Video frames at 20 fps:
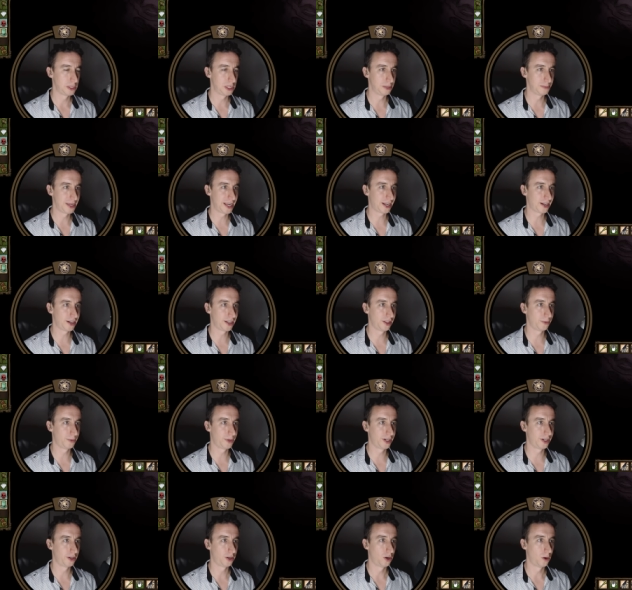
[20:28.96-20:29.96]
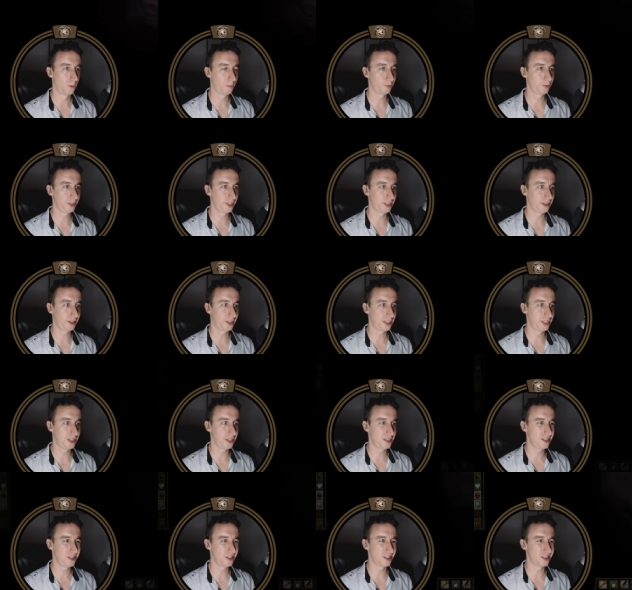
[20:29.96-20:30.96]
We'll make another one. Hopefully
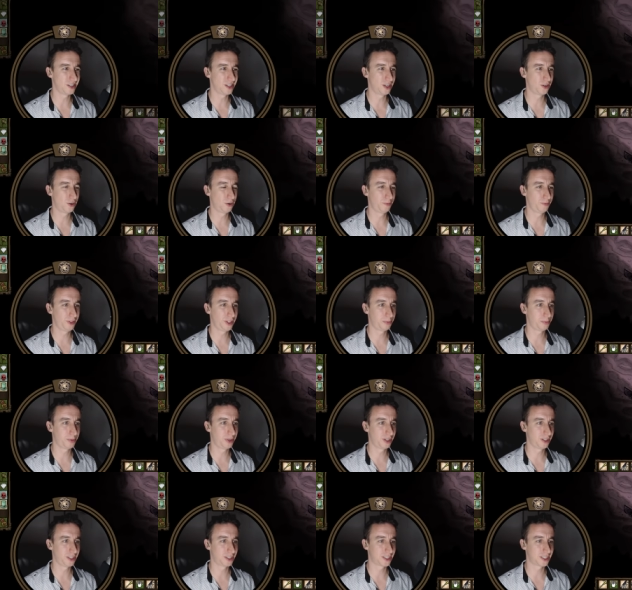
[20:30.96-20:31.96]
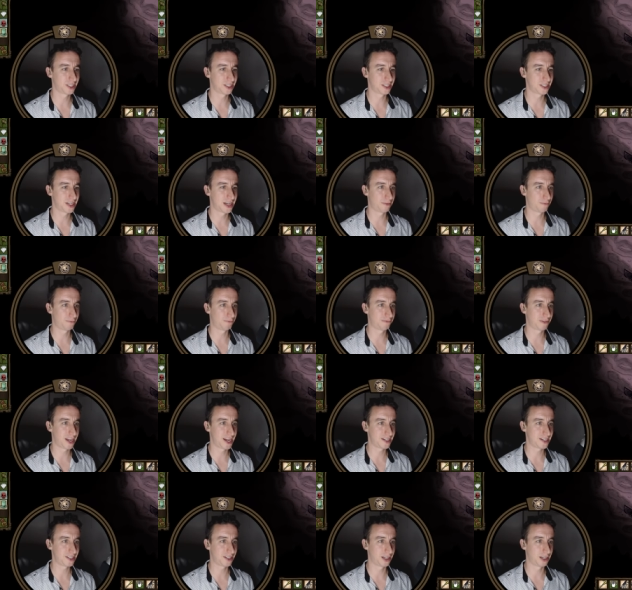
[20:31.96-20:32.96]
the... Oh, hopefully the Pugalisk is not
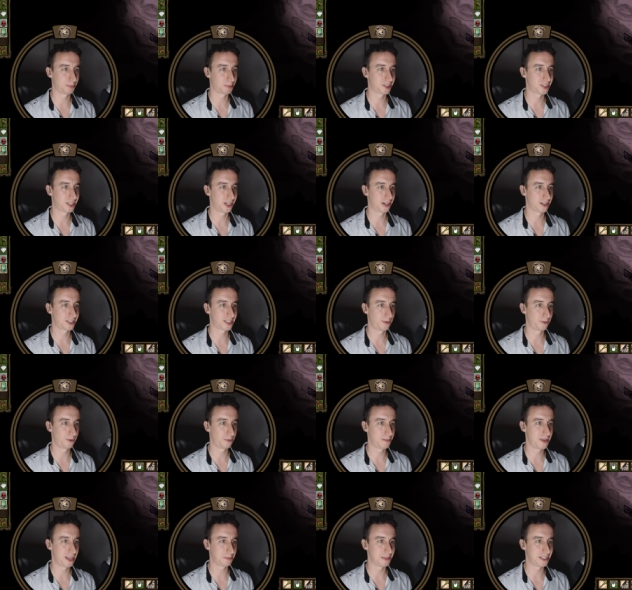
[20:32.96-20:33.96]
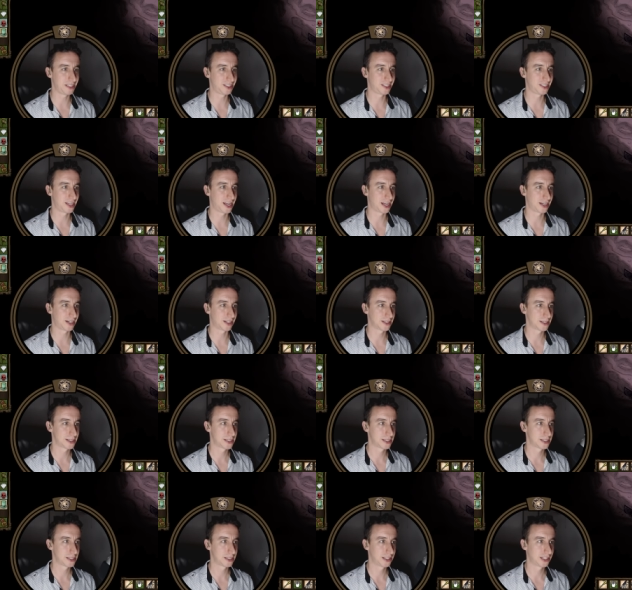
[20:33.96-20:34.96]
right upstairs. That would make me sad.
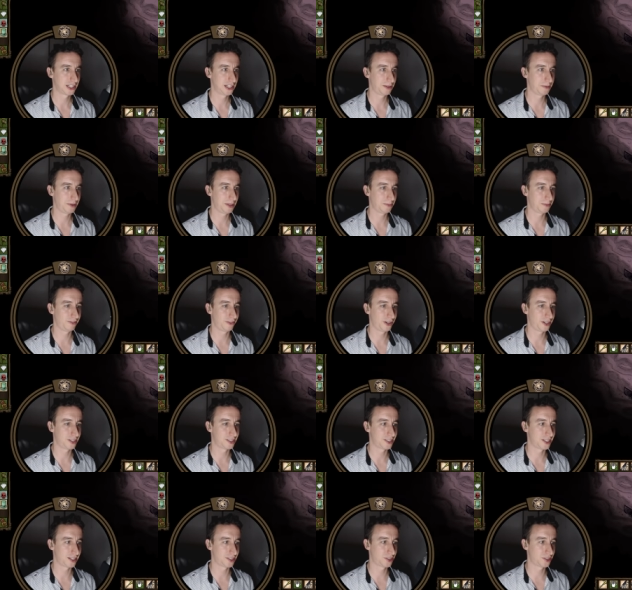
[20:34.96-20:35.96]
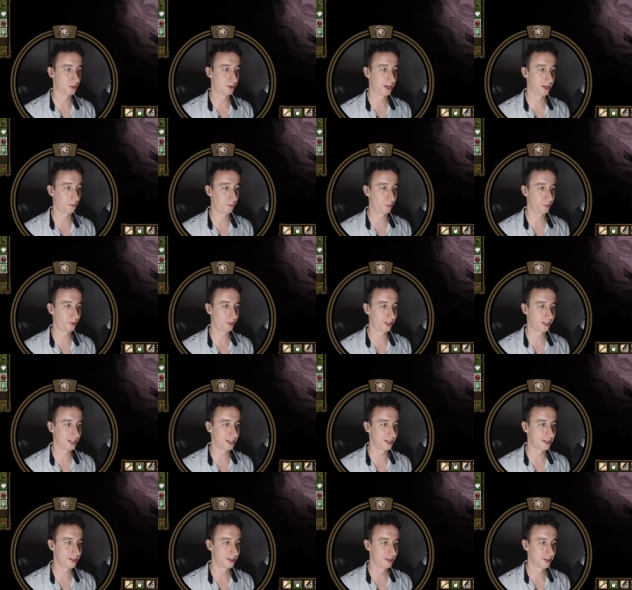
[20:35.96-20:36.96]
That would make me very sad. So I will put
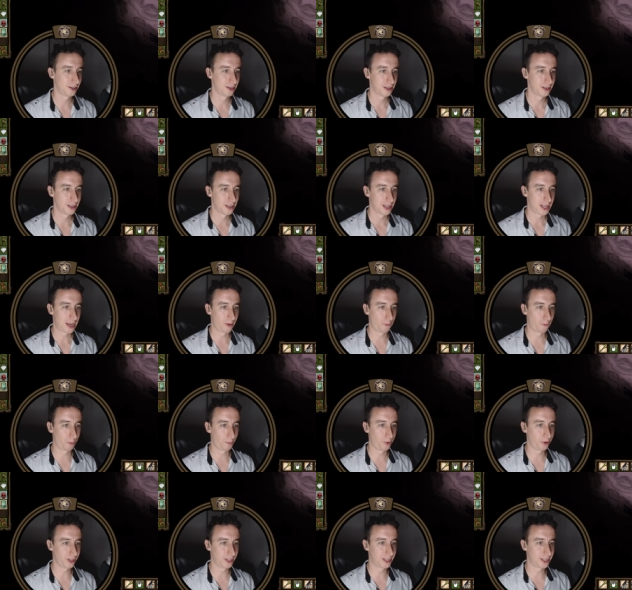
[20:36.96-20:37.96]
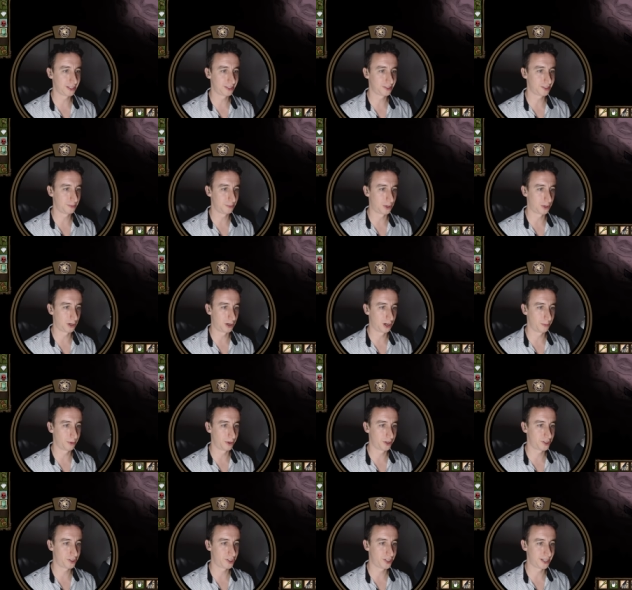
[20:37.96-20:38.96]
on... I will put on some
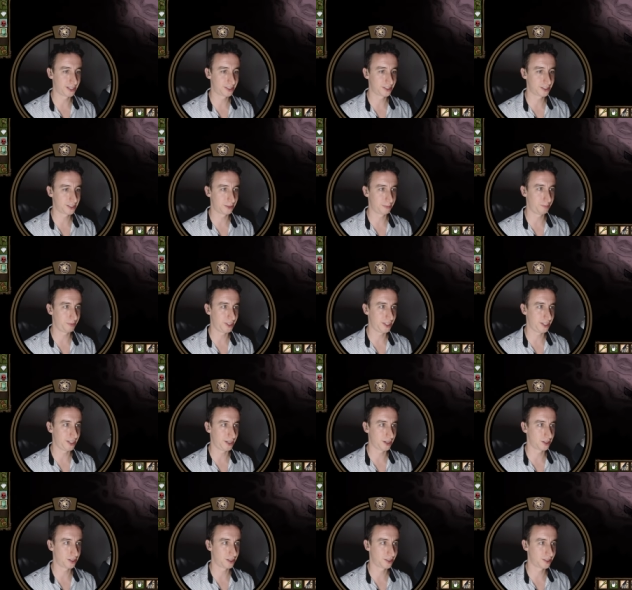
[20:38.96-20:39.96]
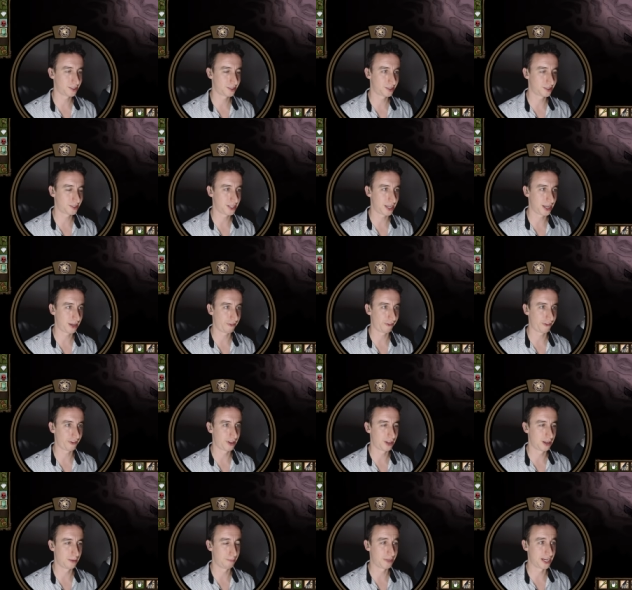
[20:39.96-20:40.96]
armor just to be safe
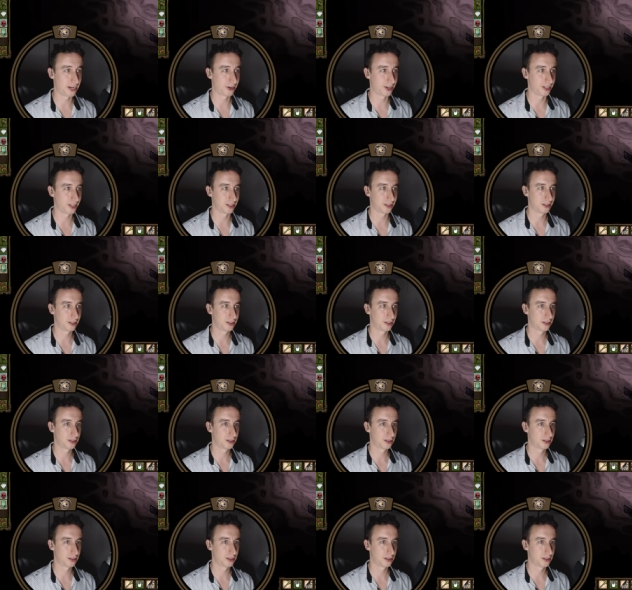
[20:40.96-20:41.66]
about it.